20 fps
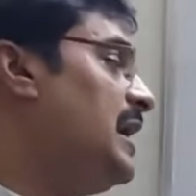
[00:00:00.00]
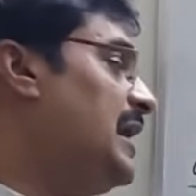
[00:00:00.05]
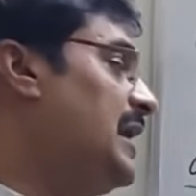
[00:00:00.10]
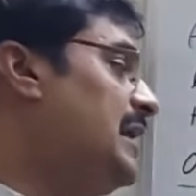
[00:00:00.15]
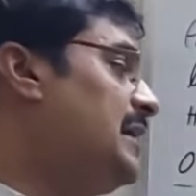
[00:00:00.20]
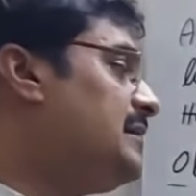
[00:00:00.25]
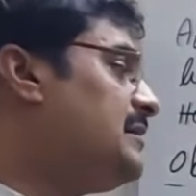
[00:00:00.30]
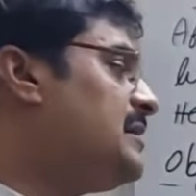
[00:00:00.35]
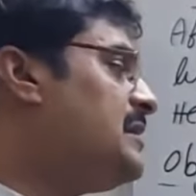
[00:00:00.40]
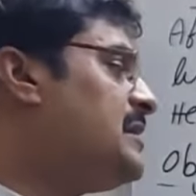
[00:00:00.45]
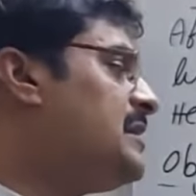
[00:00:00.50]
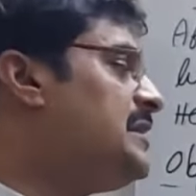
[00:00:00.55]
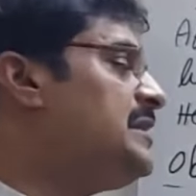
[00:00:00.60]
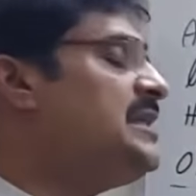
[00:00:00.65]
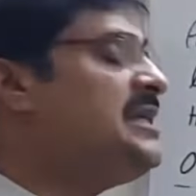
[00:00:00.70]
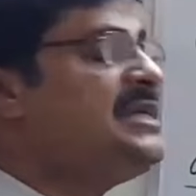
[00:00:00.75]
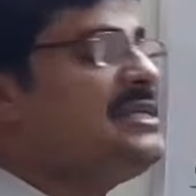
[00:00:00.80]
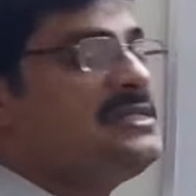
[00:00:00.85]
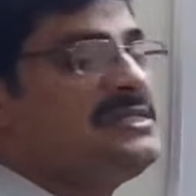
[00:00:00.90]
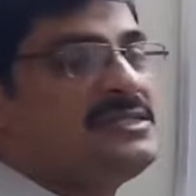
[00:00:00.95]

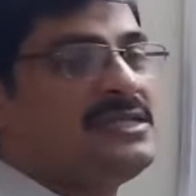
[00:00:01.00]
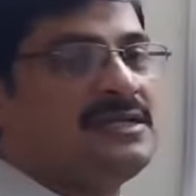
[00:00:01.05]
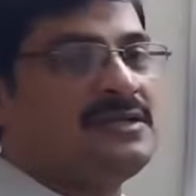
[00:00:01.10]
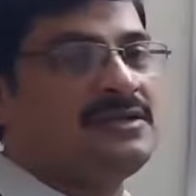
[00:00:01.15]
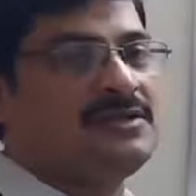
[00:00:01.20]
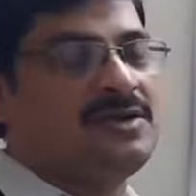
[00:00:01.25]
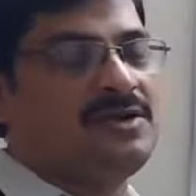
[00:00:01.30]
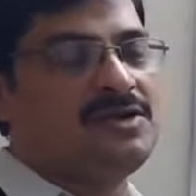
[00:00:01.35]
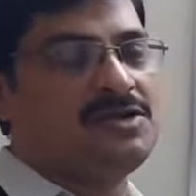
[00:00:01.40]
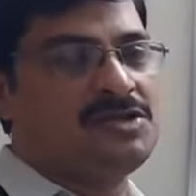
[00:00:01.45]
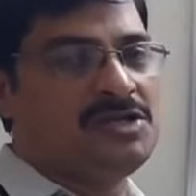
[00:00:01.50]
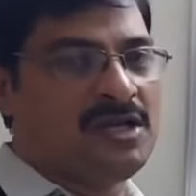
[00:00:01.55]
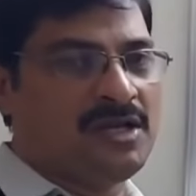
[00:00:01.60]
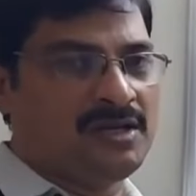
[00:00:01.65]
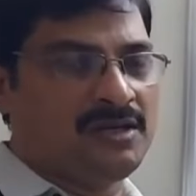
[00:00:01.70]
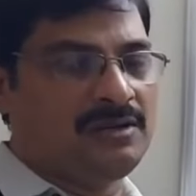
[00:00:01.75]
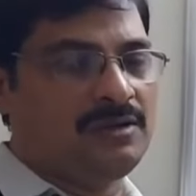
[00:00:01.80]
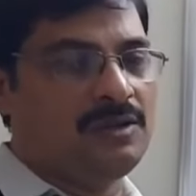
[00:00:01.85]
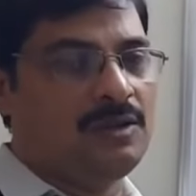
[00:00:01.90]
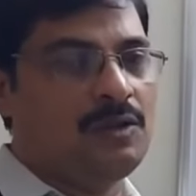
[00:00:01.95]
electricity
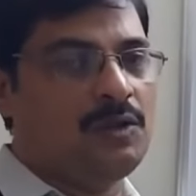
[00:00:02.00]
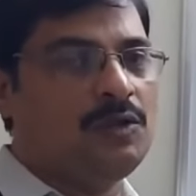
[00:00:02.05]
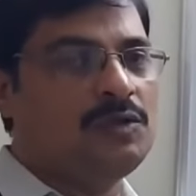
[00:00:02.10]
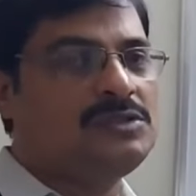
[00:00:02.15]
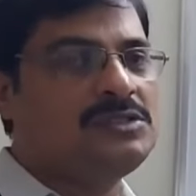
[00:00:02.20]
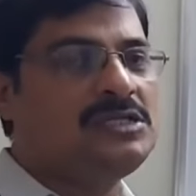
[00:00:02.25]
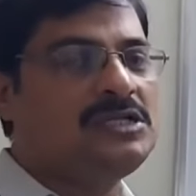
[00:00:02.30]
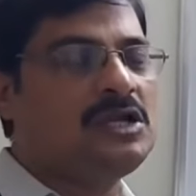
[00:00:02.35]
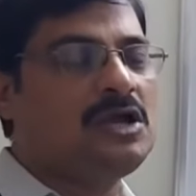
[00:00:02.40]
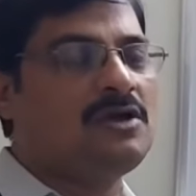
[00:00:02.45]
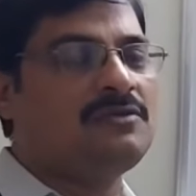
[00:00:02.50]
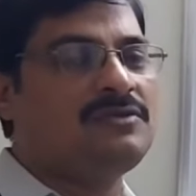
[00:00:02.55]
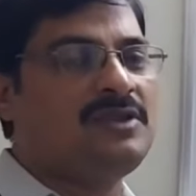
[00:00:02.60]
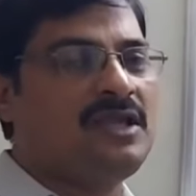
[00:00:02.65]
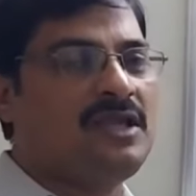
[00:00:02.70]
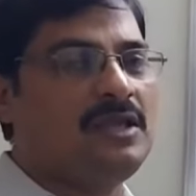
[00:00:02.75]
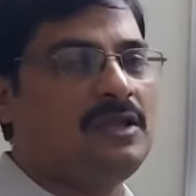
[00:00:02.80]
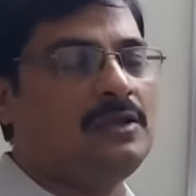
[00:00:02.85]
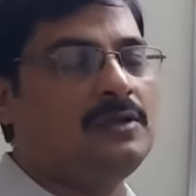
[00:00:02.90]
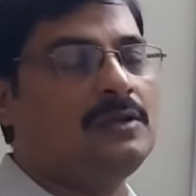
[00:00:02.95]
generation using of
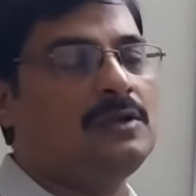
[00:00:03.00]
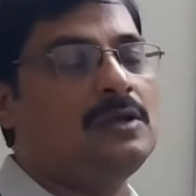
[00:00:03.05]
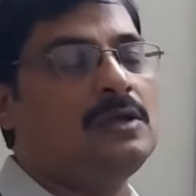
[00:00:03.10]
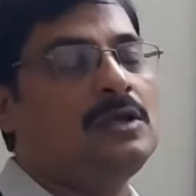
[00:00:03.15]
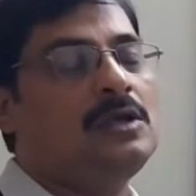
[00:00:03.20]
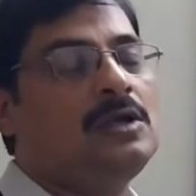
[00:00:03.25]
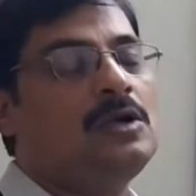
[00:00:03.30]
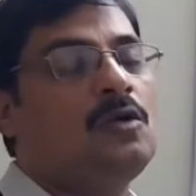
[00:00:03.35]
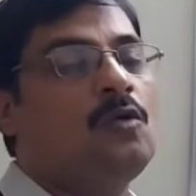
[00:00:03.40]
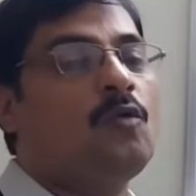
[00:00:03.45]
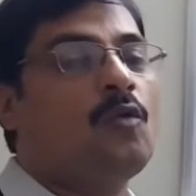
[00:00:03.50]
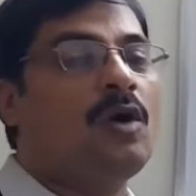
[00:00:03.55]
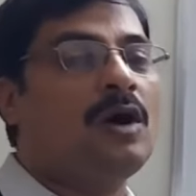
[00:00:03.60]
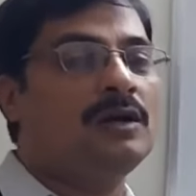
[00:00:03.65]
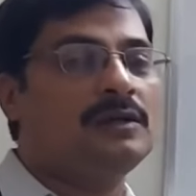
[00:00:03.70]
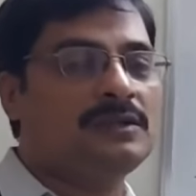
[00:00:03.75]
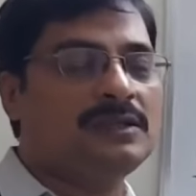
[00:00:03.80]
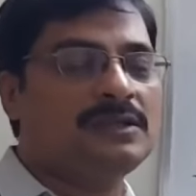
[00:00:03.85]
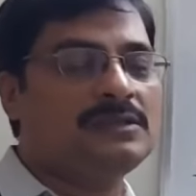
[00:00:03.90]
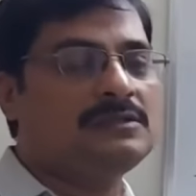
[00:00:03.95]
the
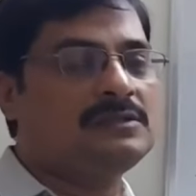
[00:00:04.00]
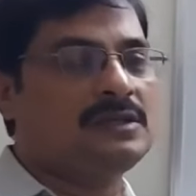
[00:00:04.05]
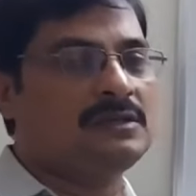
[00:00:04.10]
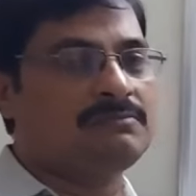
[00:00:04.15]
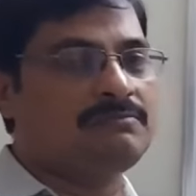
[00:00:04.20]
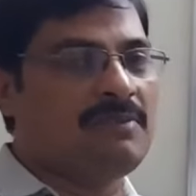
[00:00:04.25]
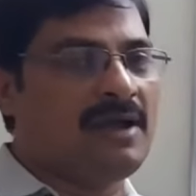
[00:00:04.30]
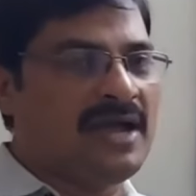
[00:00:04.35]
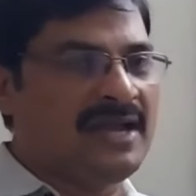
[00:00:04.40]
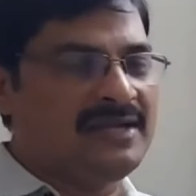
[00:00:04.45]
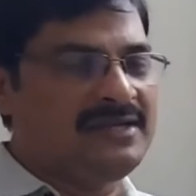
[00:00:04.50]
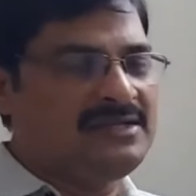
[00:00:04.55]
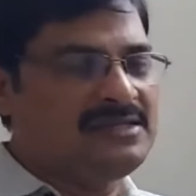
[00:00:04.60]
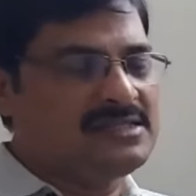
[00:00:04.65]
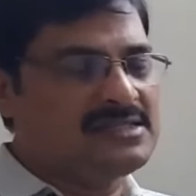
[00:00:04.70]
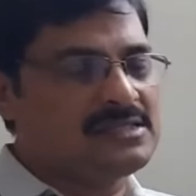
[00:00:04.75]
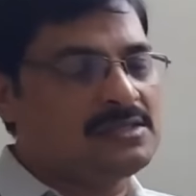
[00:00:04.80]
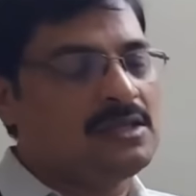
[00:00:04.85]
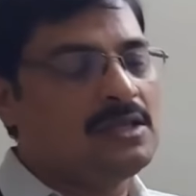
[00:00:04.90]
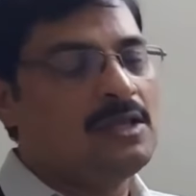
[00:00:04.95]
water
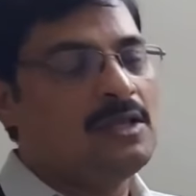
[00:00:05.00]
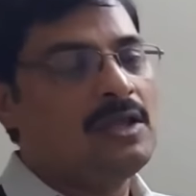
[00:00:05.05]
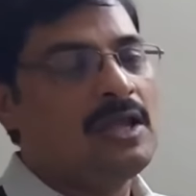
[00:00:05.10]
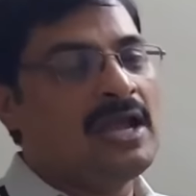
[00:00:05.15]
turbines,